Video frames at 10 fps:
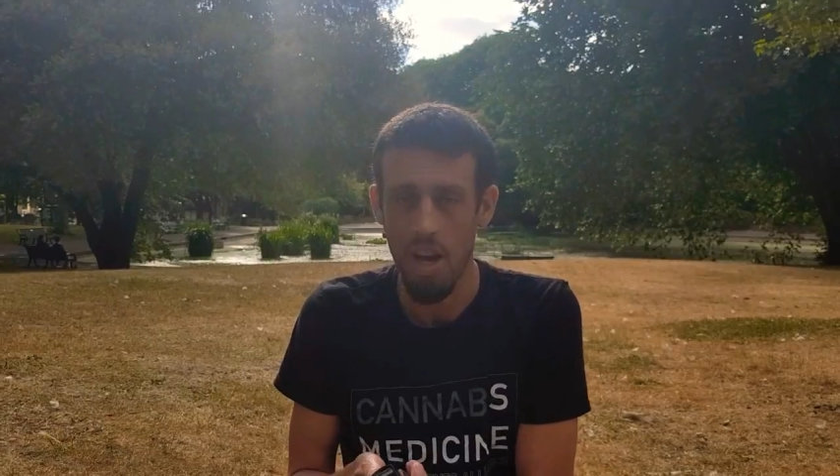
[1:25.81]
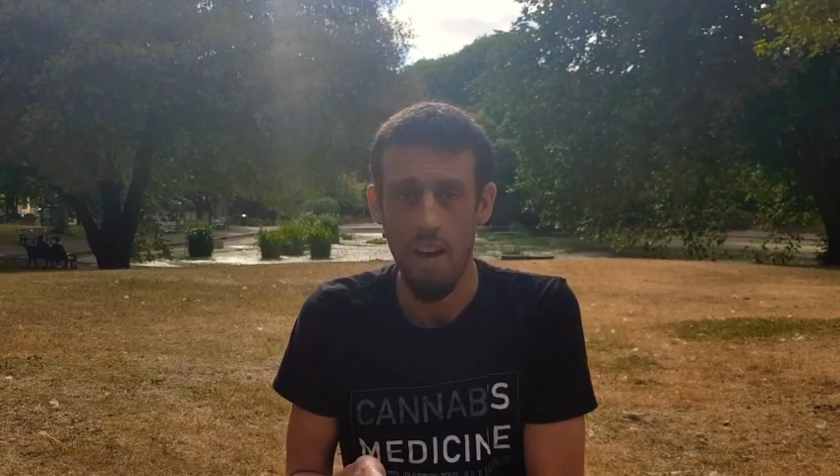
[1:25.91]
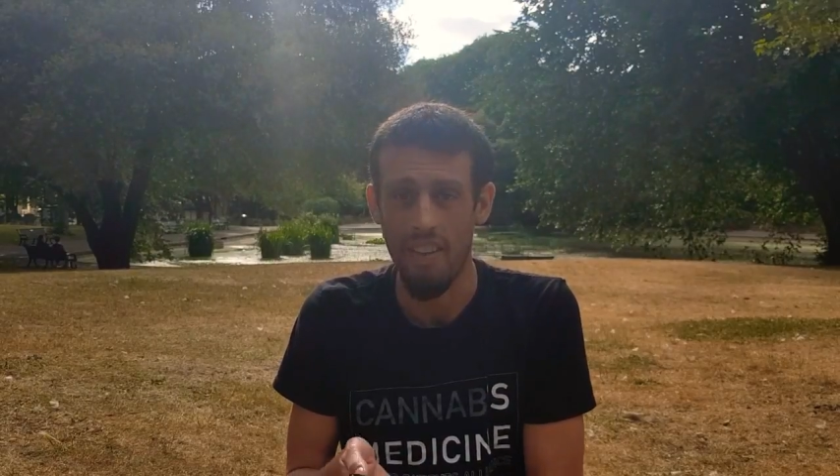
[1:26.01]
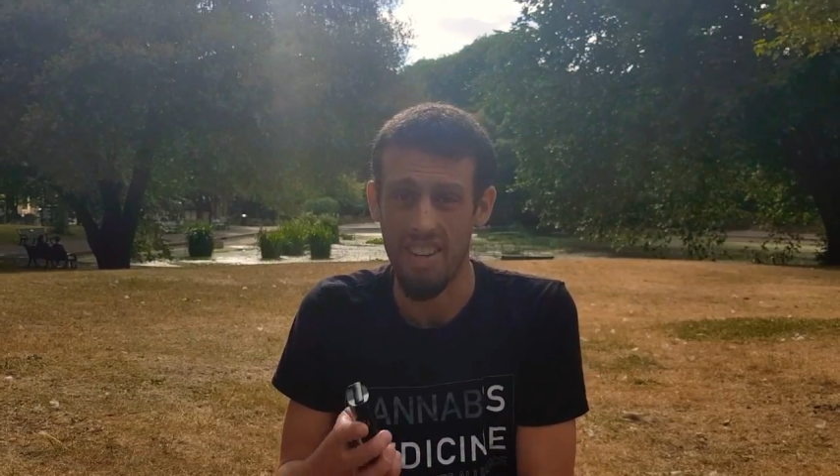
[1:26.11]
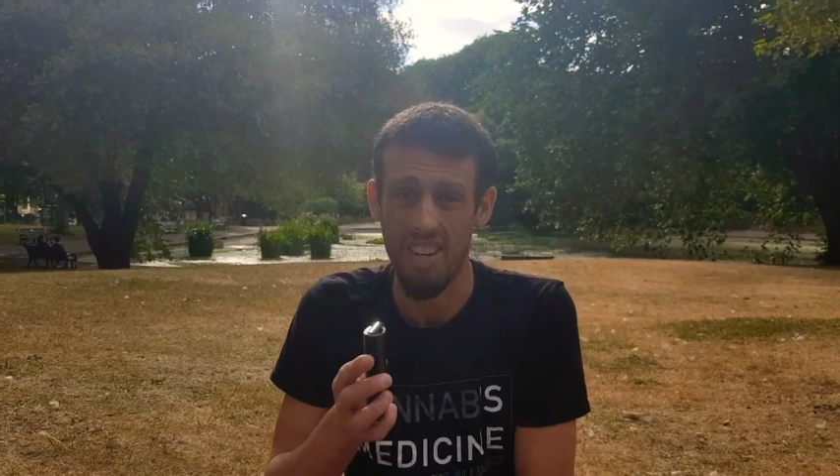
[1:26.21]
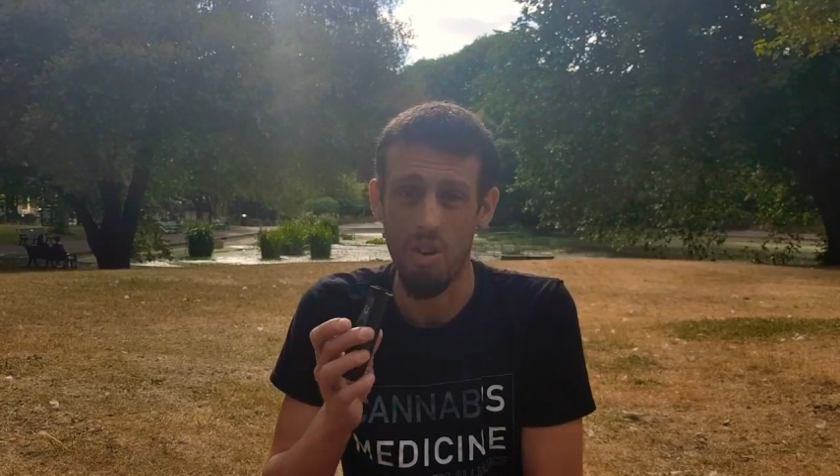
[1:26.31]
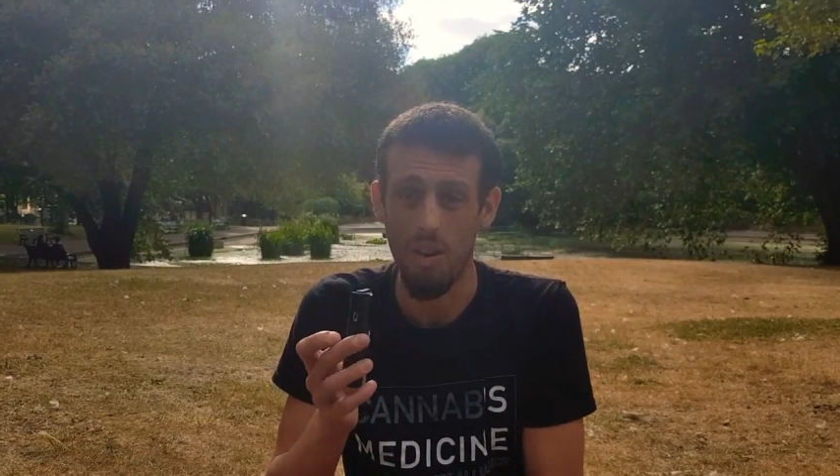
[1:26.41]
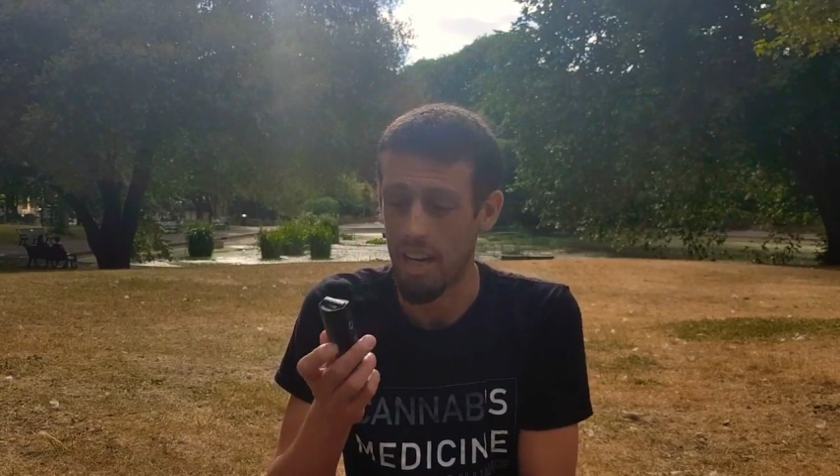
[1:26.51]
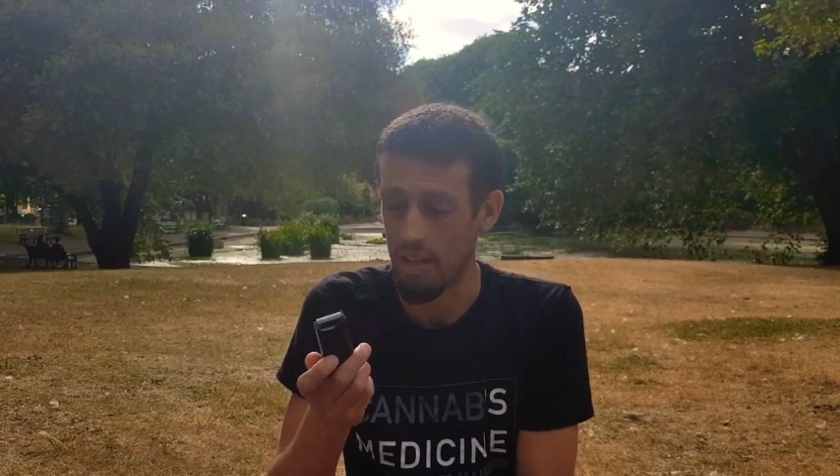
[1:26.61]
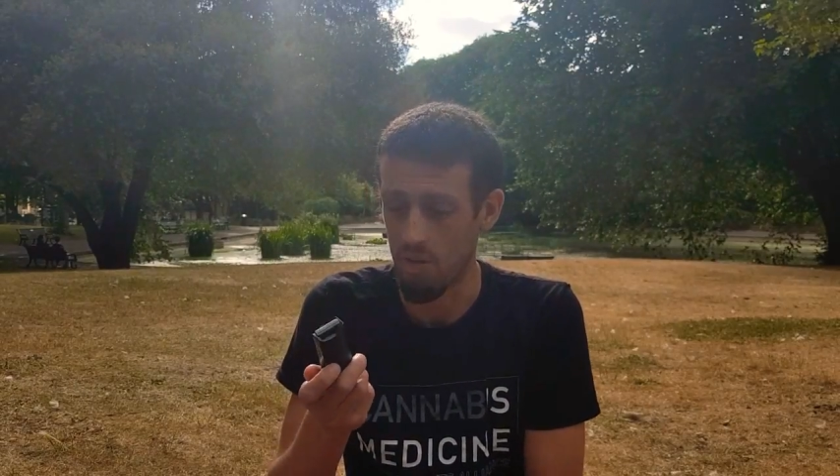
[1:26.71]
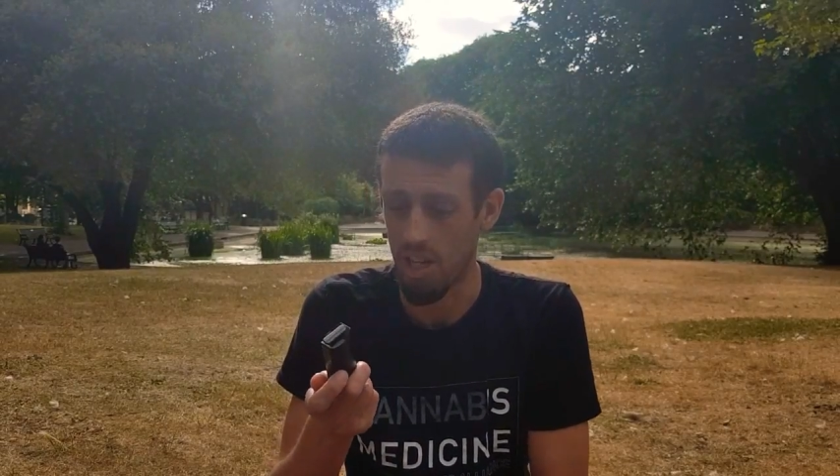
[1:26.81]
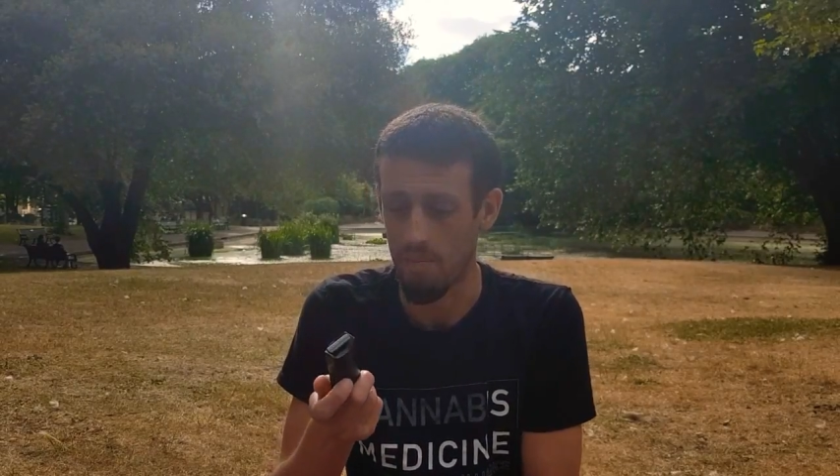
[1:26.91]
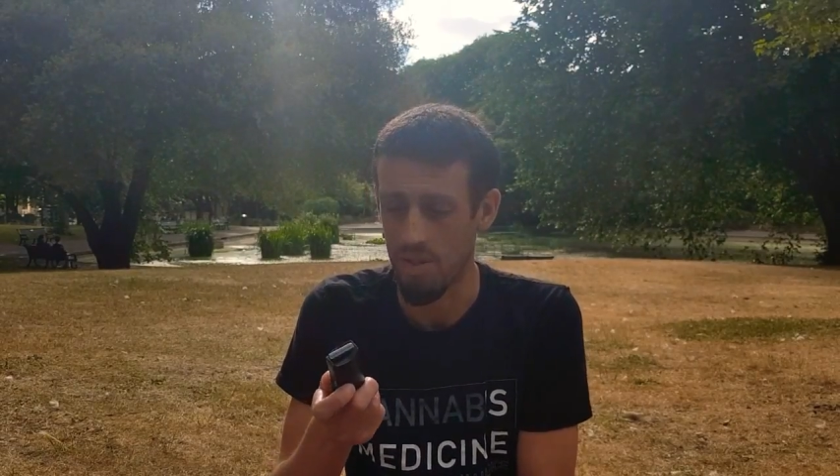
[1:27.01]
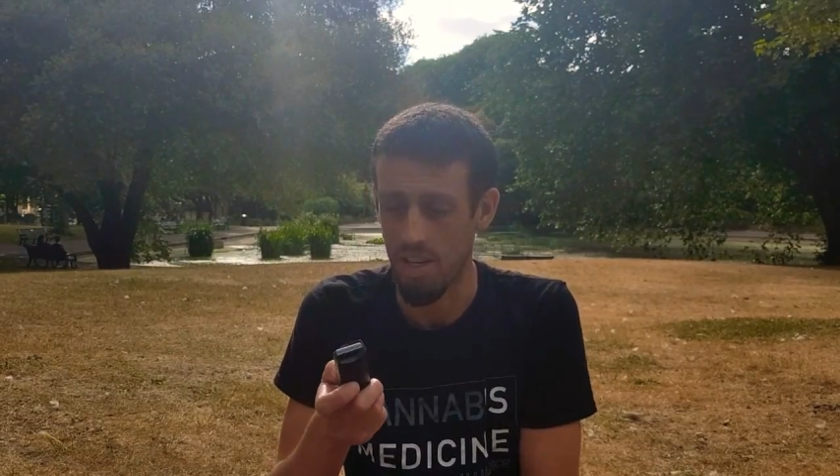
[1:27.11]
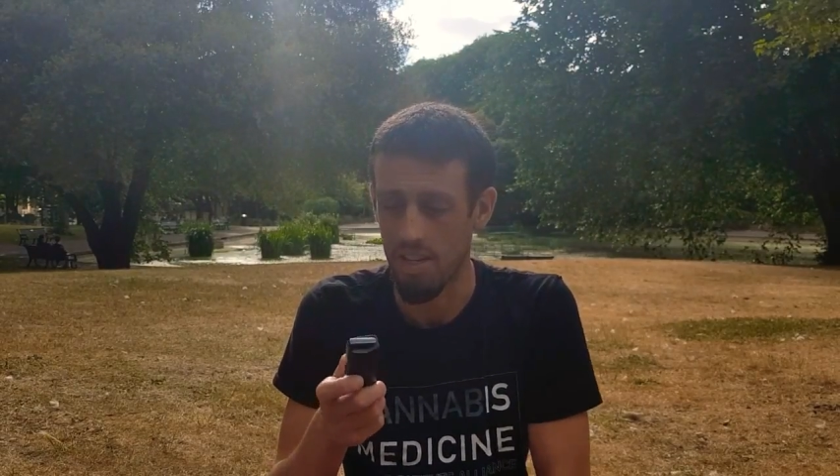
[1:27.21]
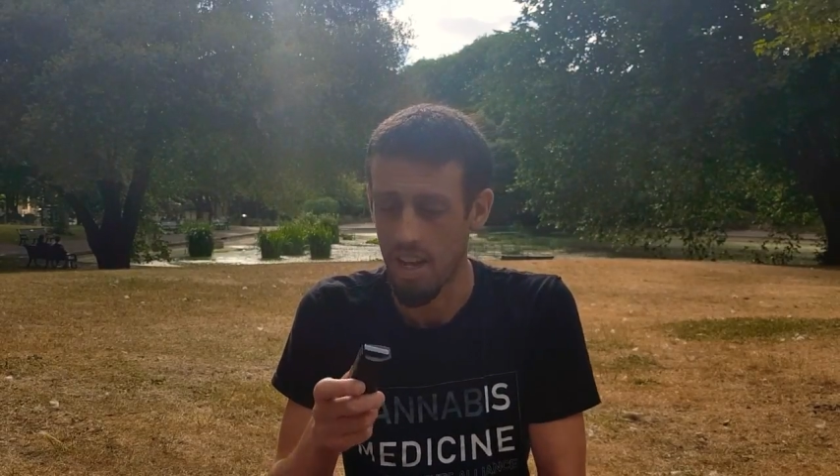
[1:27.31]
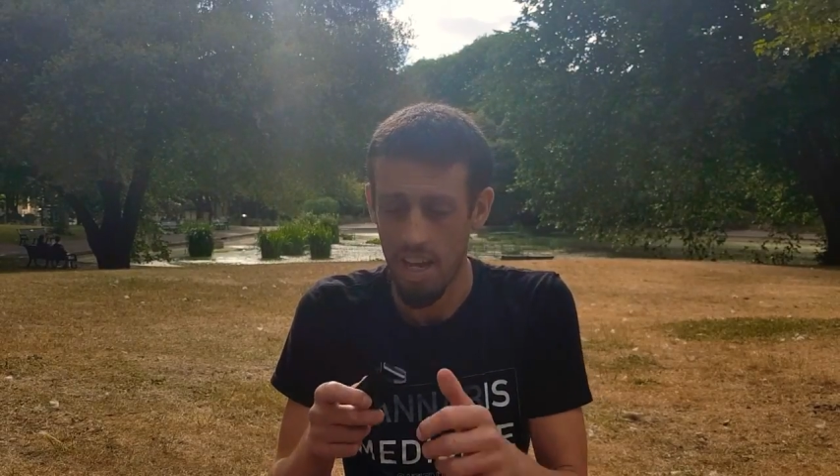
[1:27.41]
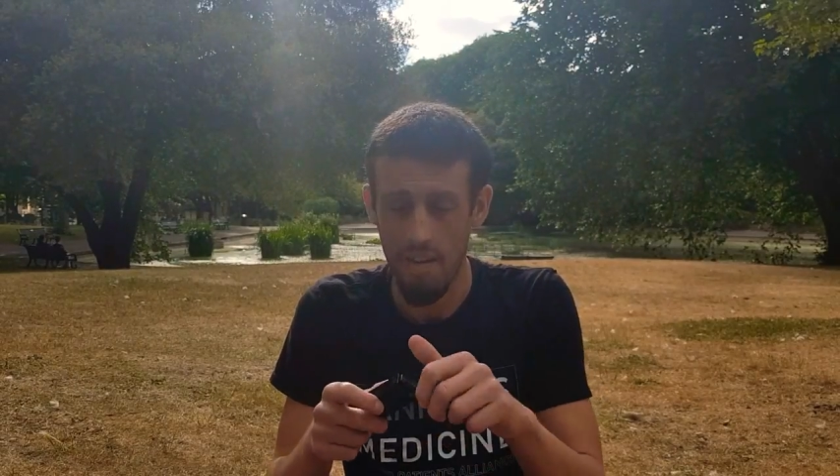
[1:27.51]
and that there's no illegal substances,